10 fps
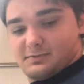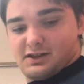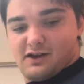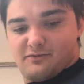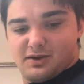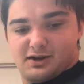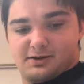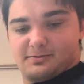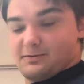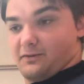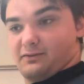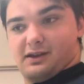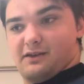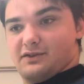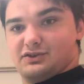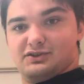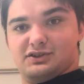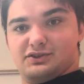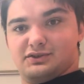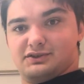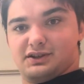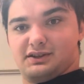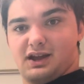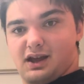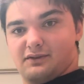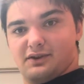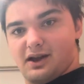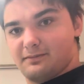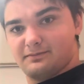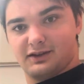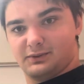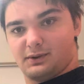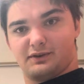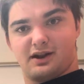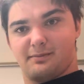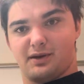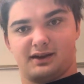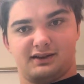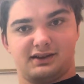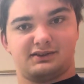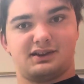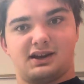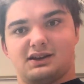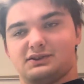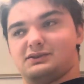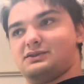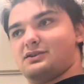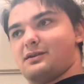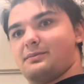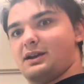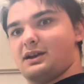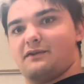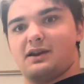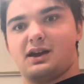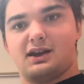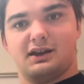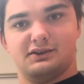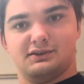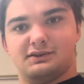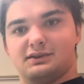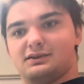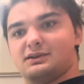If the aviation industry shut down, guess what? They're not paying TSA agents. They're not paying FAA agents.